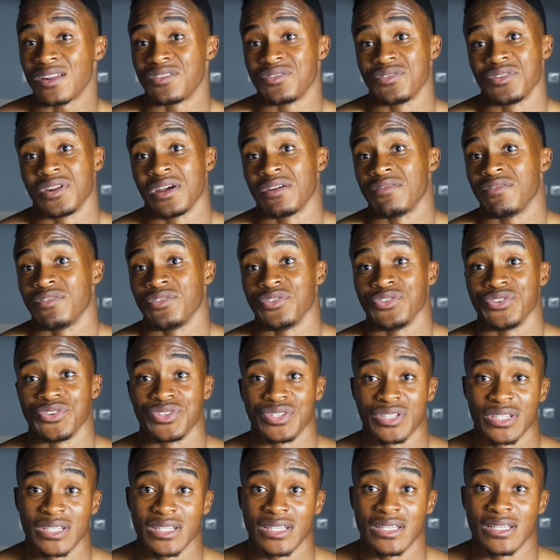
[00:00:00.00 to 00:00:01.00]
don't have a
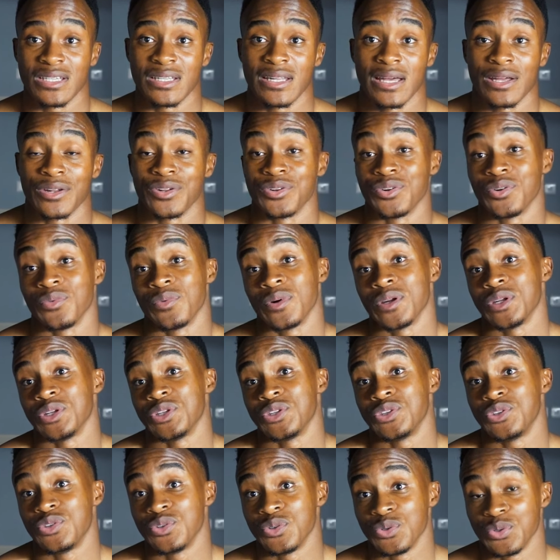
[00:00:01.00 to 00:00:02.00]
routine, I don't know what to
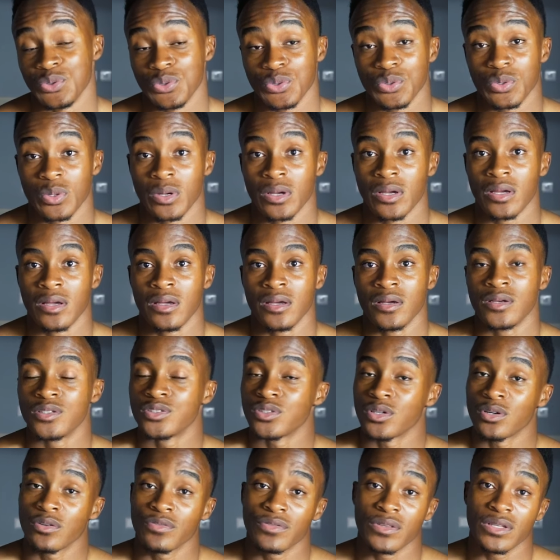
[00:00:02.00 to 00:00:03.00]
do.
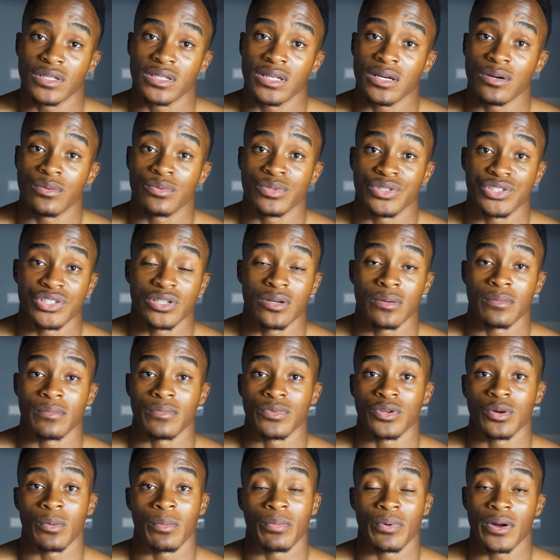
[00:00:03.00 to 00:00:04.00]
Start off the day with gym,
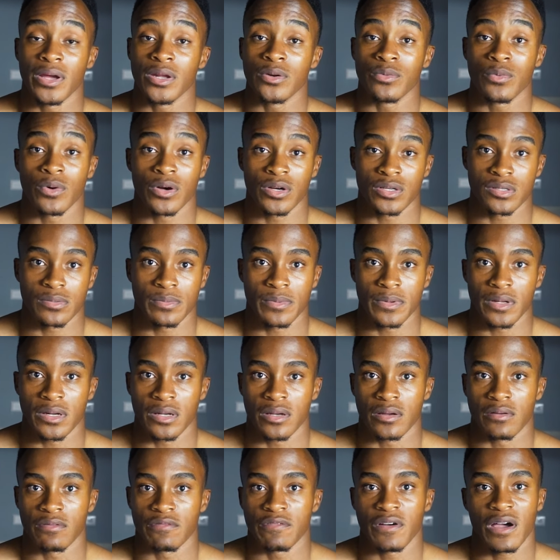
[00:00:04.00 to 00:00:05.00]
your brain works
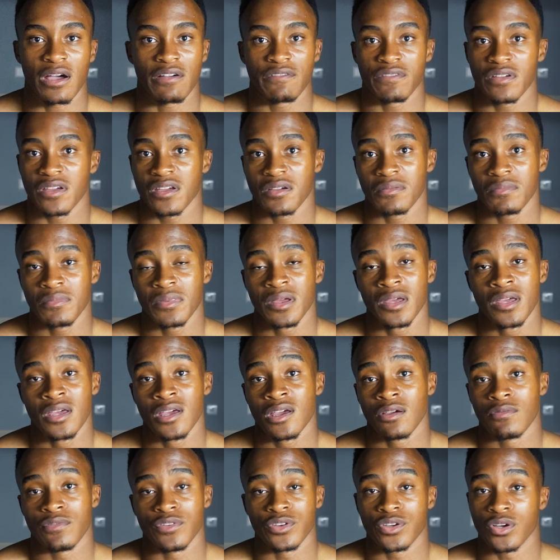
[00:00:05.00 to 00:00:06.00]
better. 5 a.m,
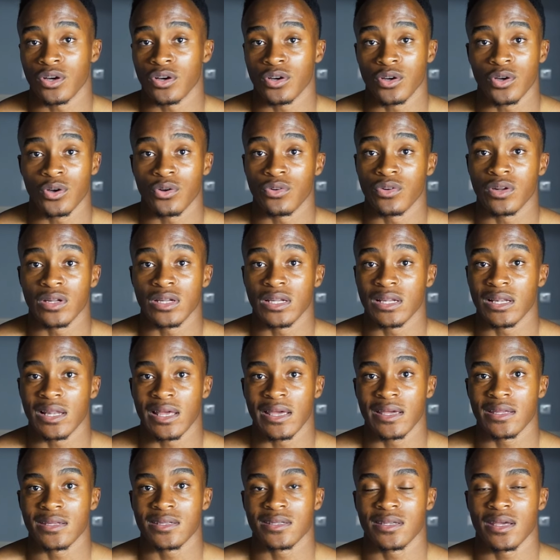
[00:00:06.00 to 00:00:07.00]
if you can't go really
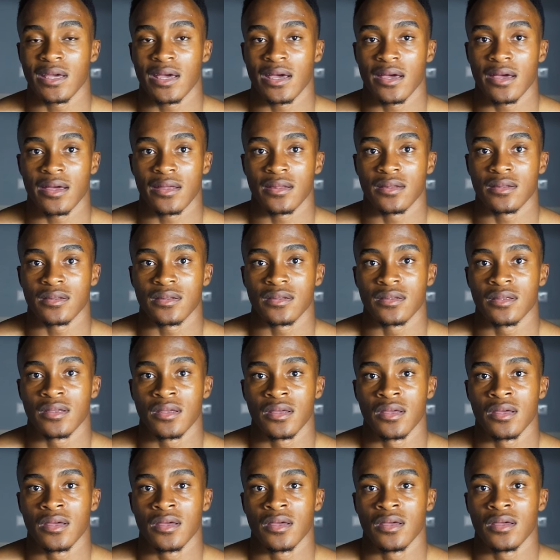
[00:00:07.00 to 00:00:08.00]
late, and
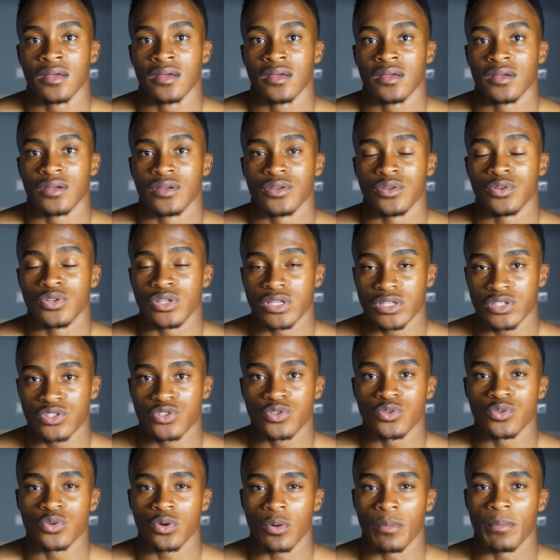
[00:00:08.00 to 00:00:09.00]
you just
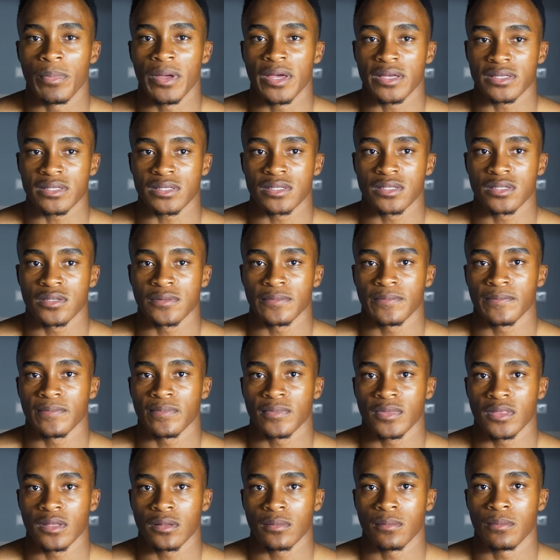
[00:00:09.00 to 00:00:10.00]
do your best,
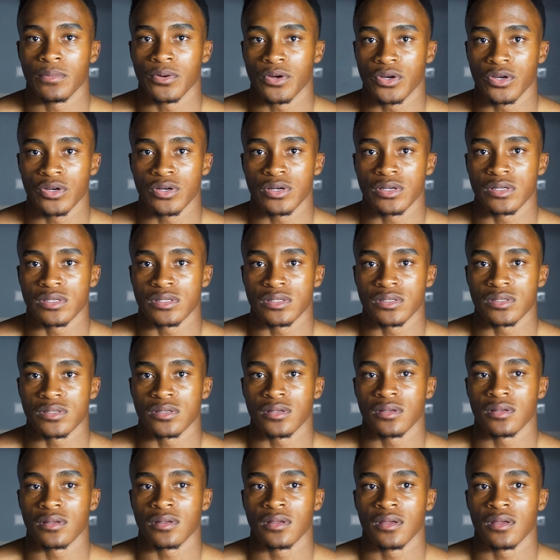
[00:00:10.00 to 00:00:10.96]
because